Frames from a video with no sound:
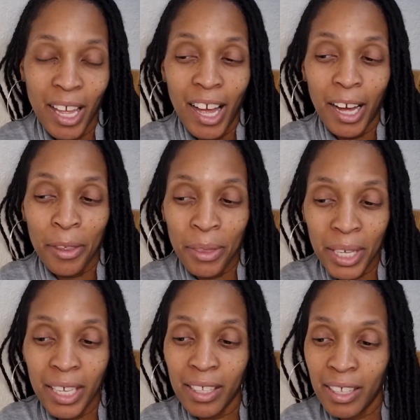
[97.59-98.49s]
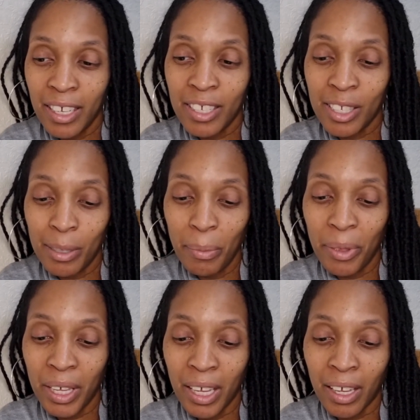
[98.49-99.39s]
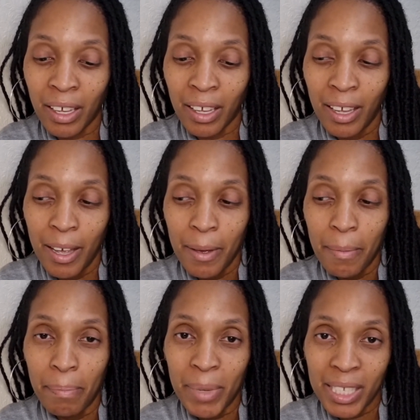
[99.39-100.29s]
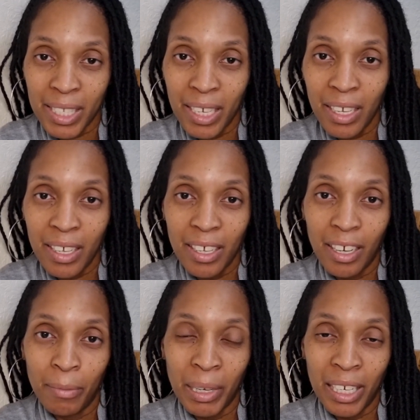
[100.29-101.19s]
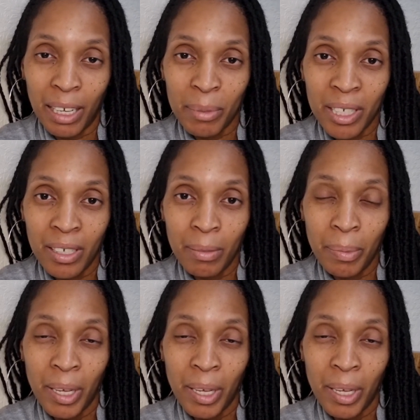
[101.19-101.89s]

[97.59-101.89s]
I think there's something missing on my laptop.